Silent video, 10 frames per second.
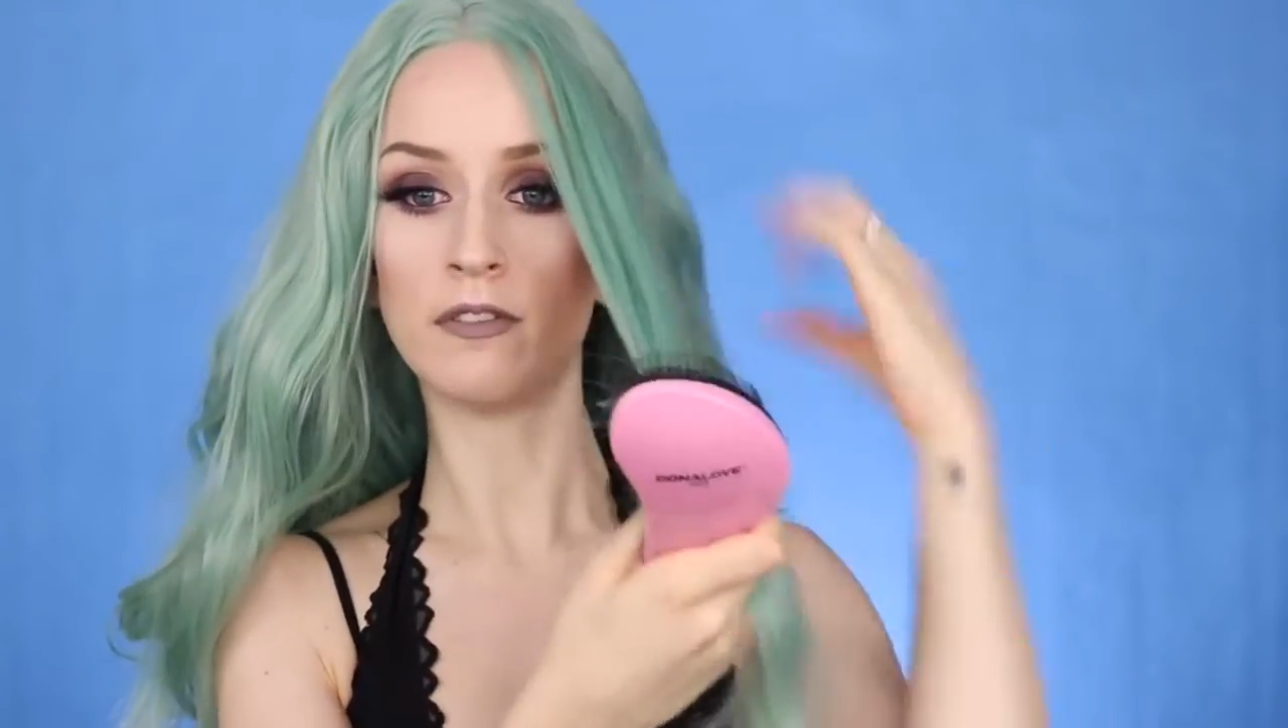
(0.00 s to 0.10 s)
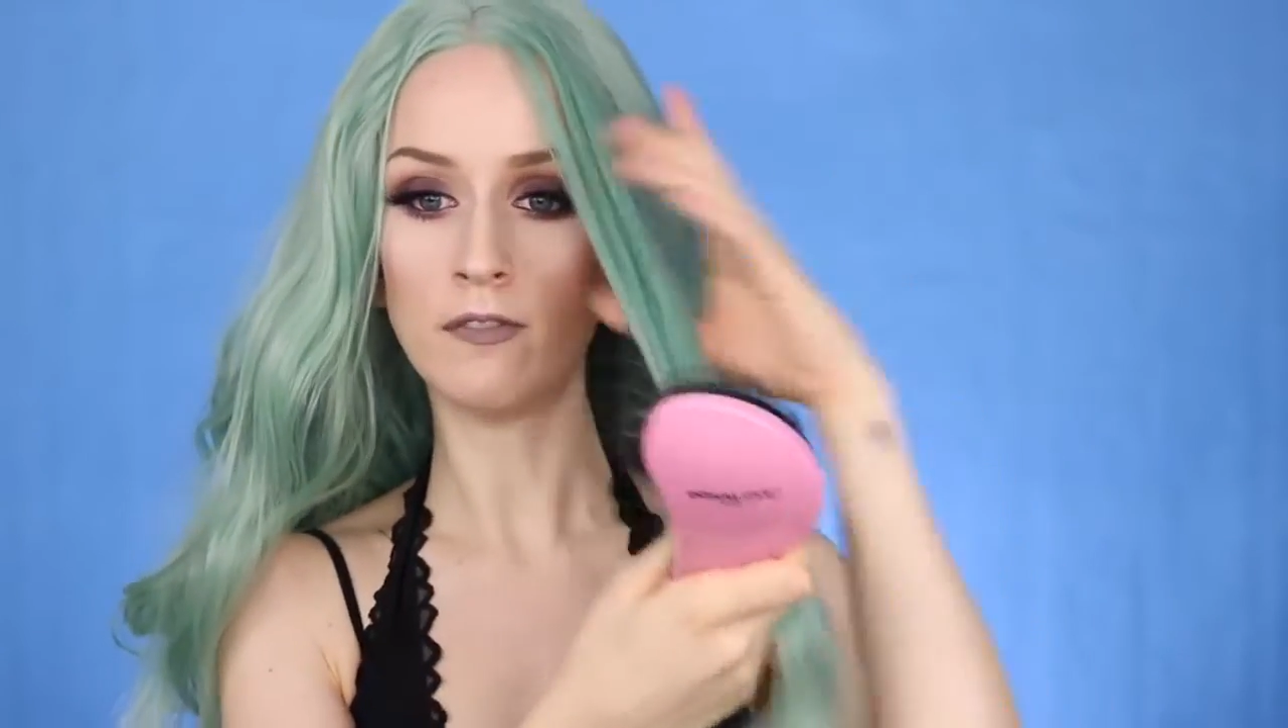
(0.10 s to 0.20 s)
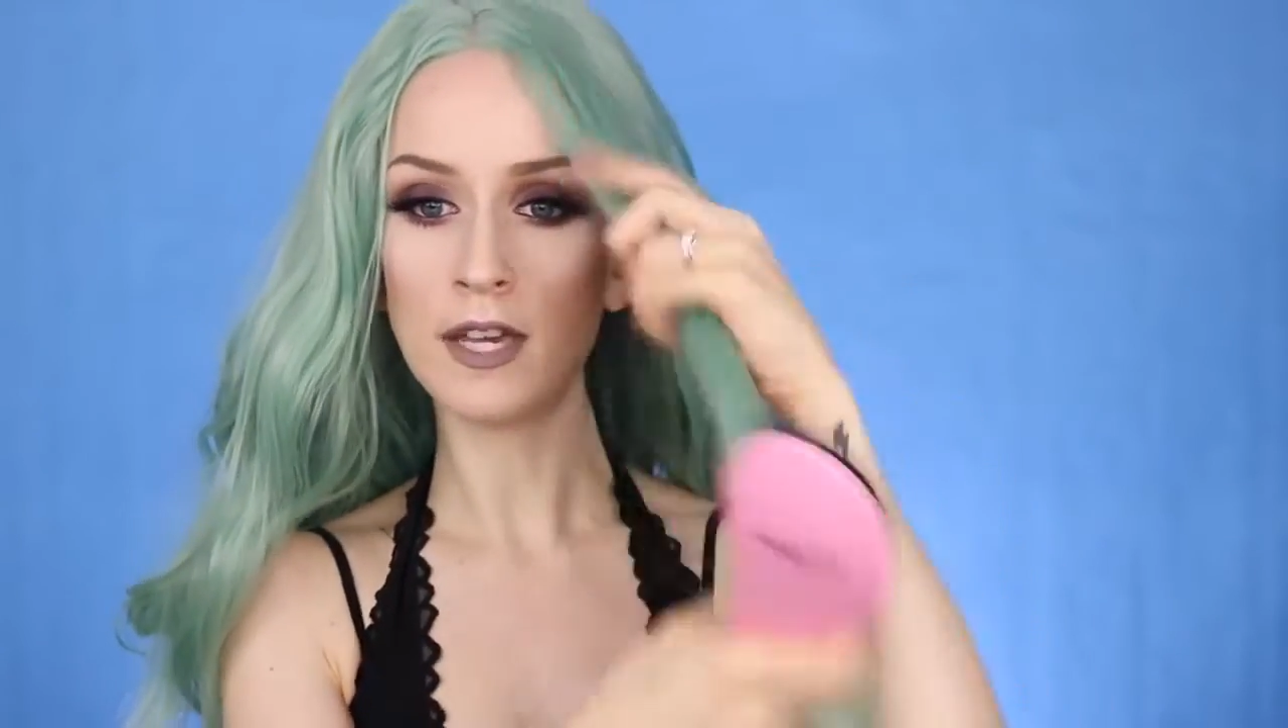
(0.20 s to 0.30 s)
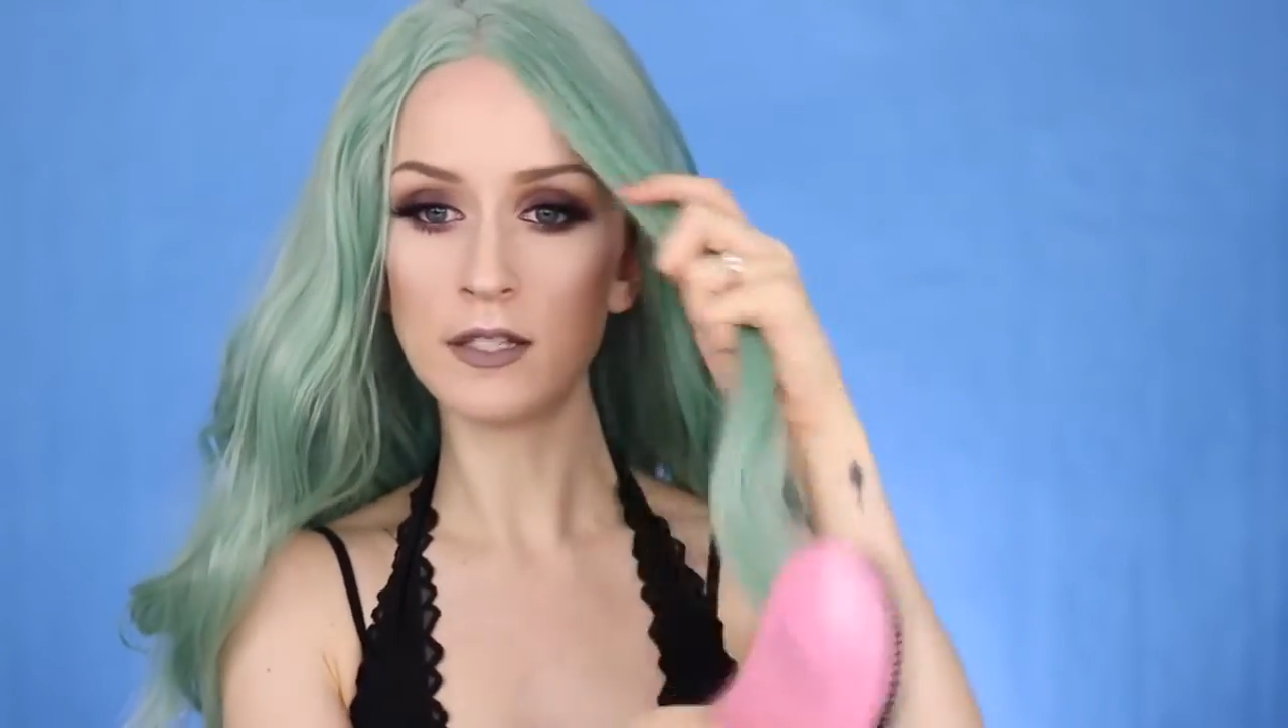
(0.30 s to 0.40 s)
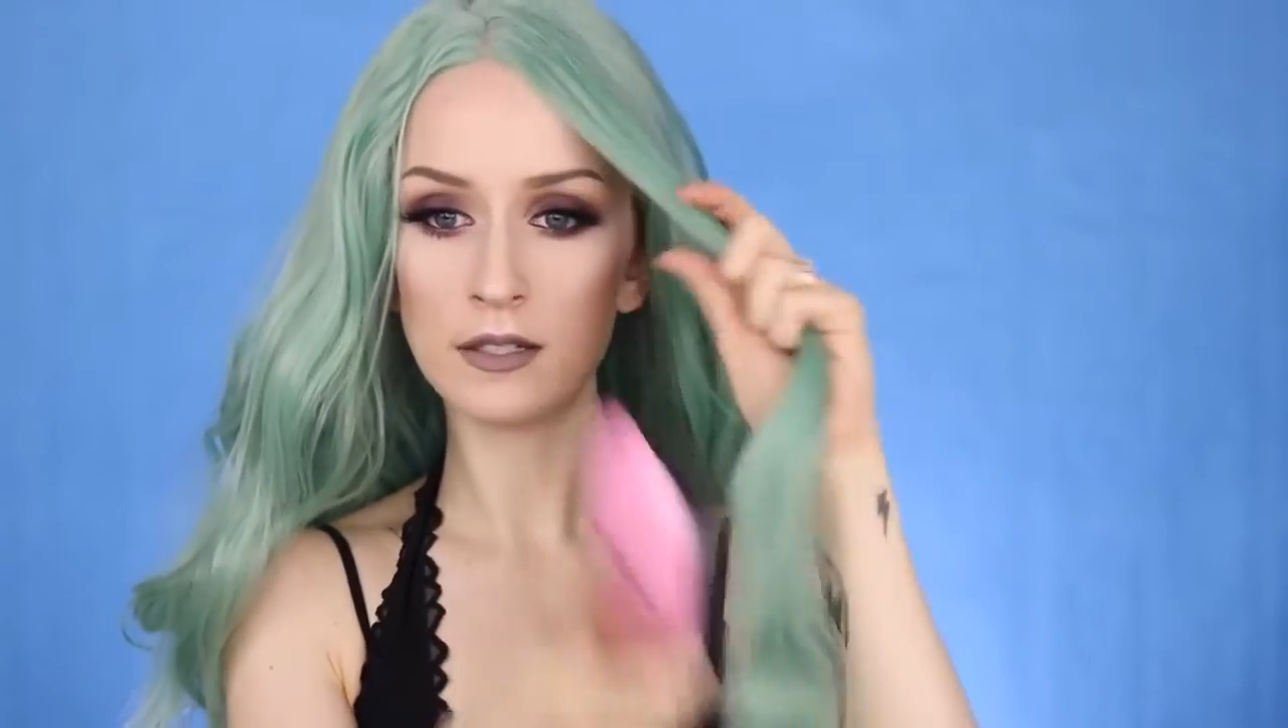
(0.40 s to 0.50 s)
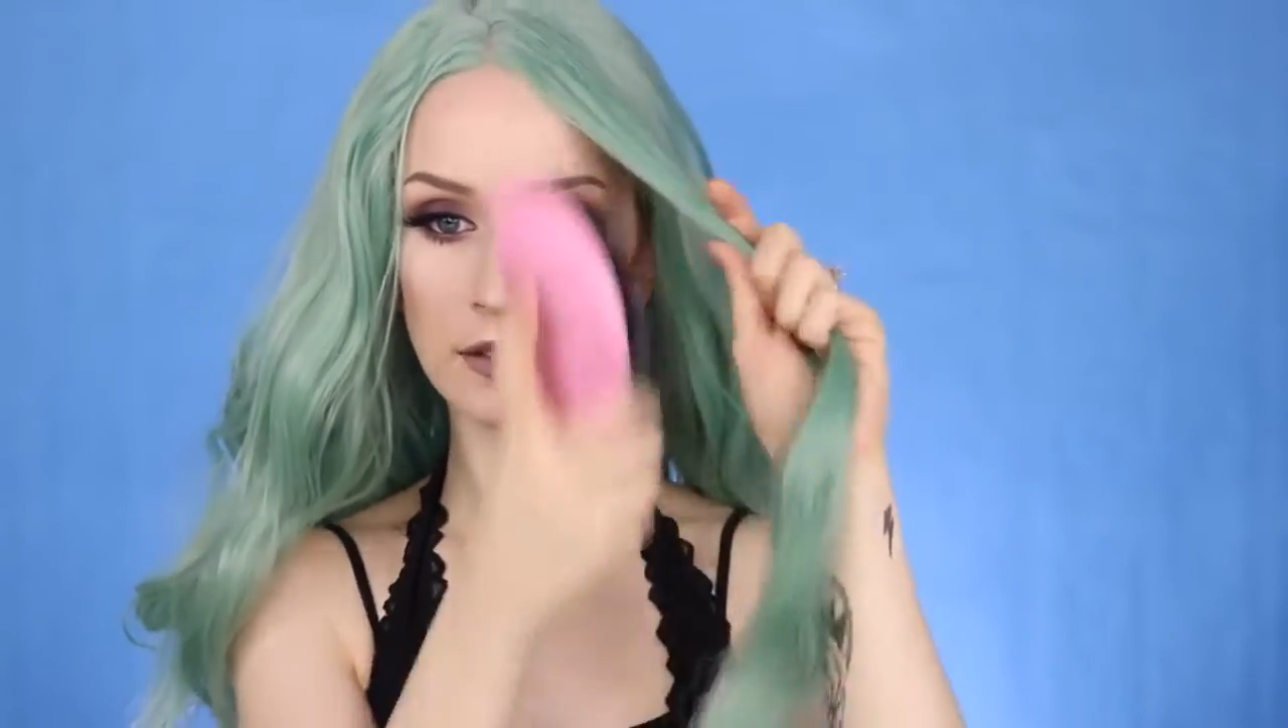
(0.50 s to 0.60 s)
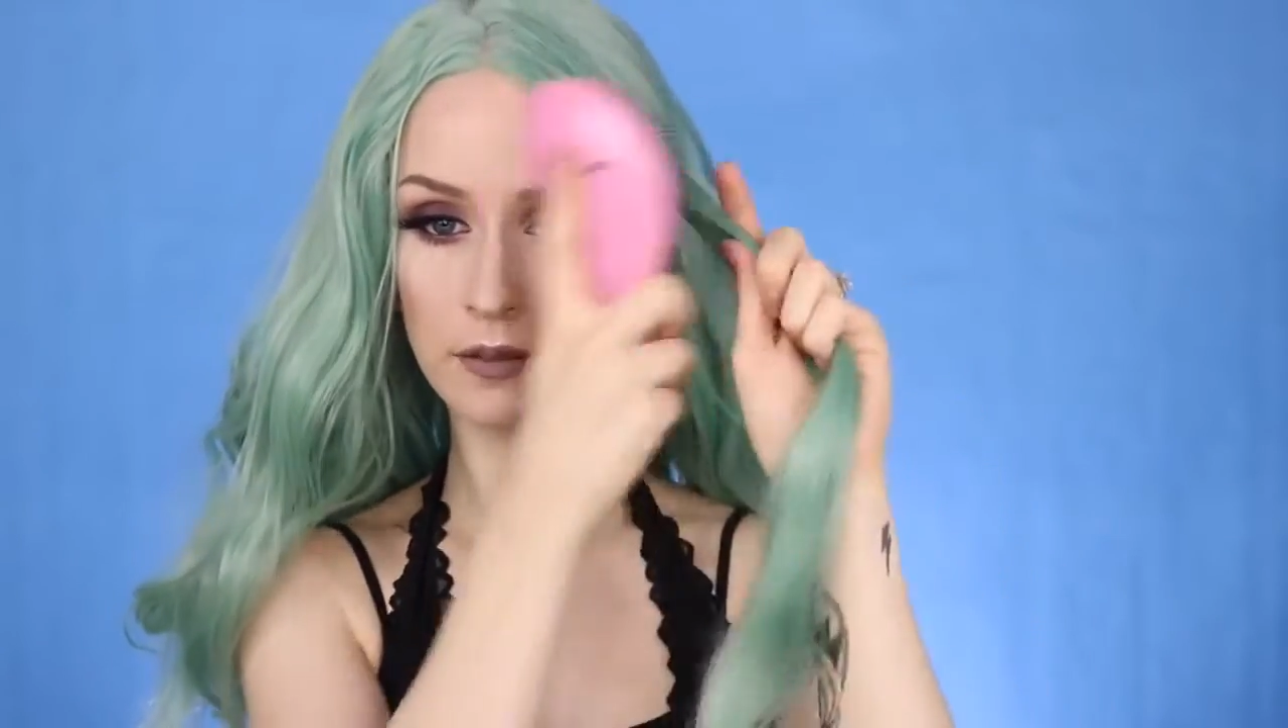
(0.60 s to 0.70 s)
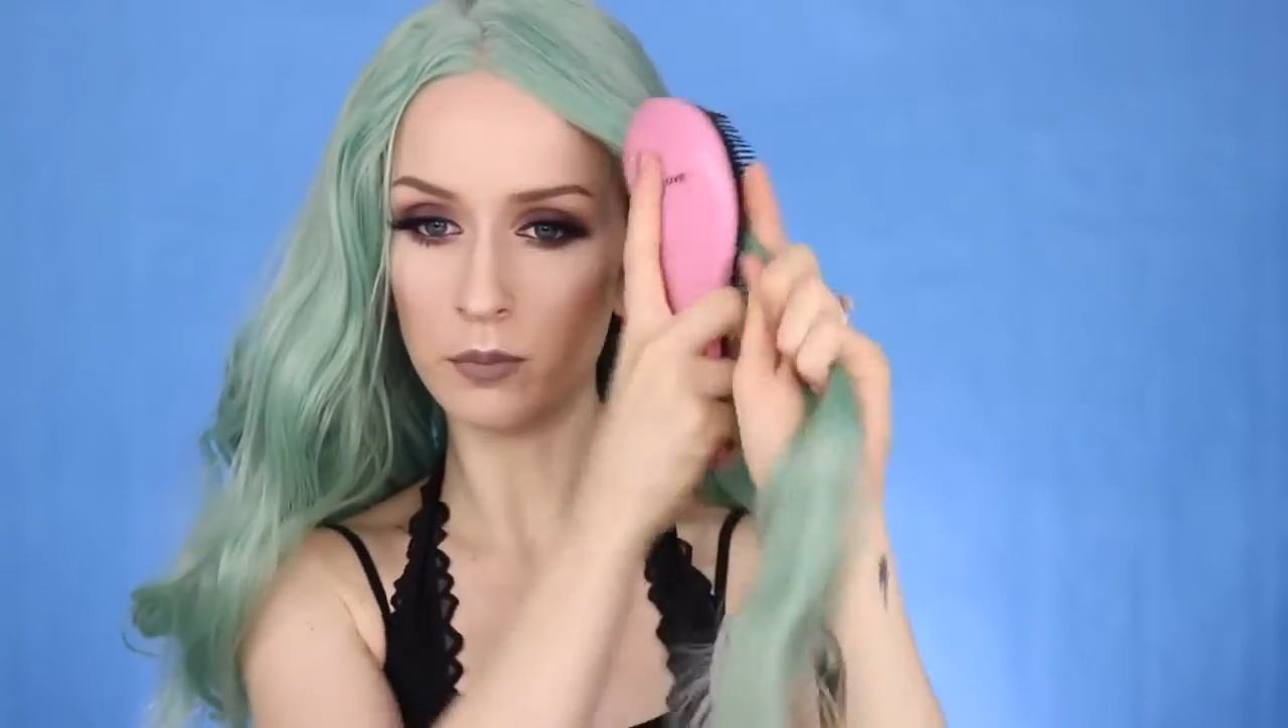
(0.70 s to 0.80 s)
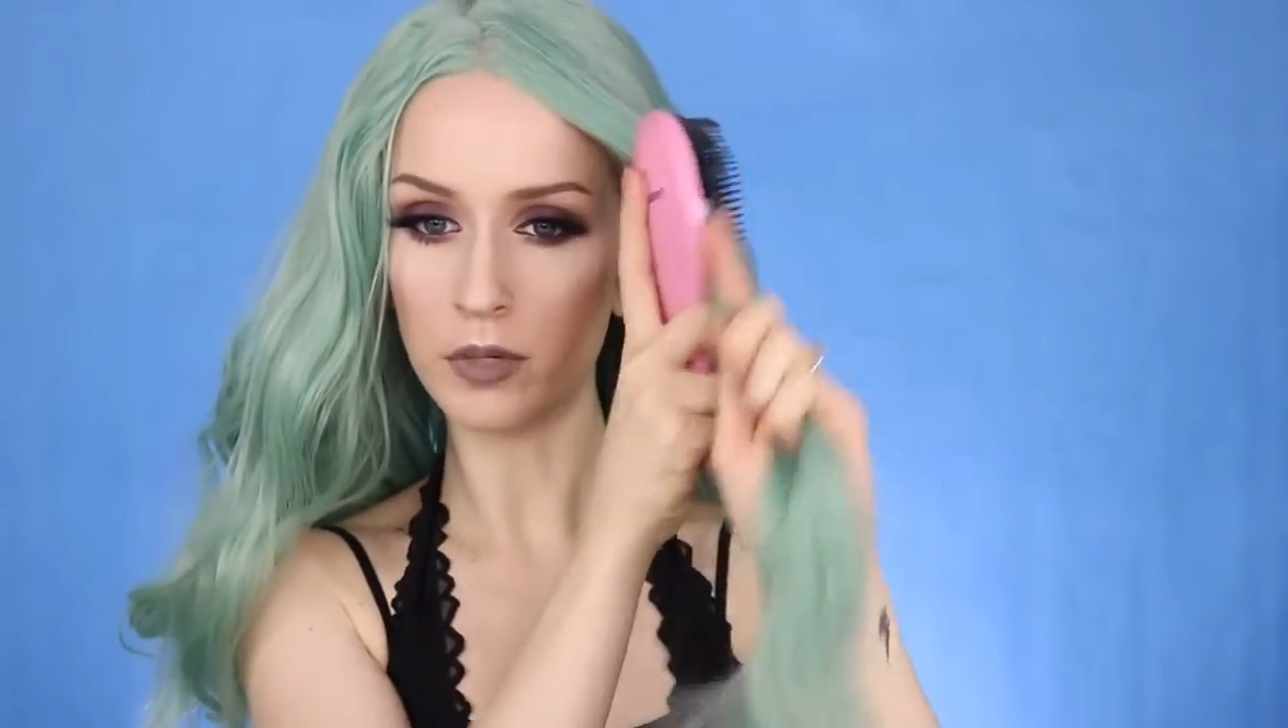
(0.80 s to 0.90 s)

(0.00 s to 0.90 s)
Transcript: face,